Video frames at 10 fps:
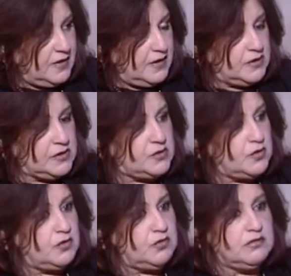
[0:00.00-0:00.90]

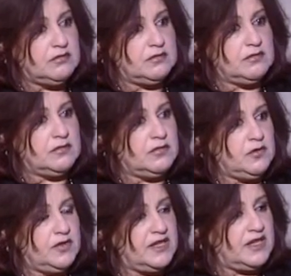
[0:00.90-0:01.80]
So you
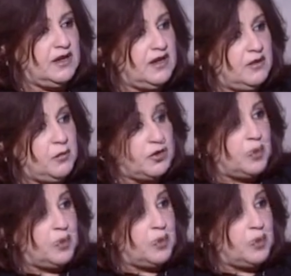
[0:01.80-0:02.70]
need a motivation
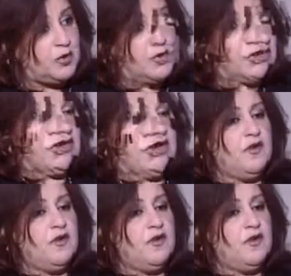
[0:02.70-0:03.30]
for the